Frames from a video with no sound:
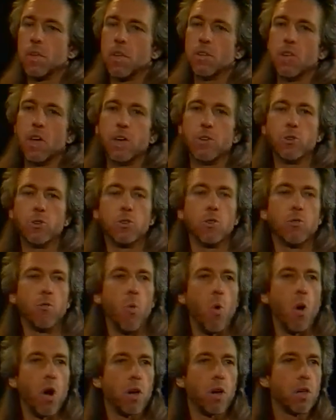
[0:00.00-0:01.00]
and the angels of
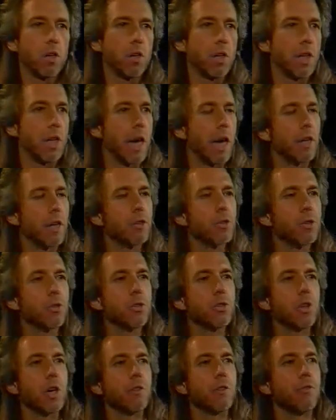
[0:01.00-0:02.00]
water, and the
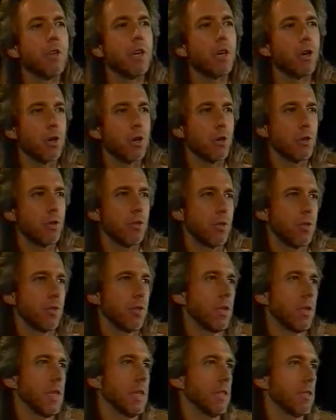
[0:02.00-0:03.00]
angels of the earth
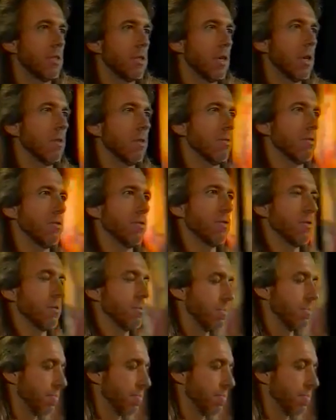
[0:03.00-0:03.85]
itself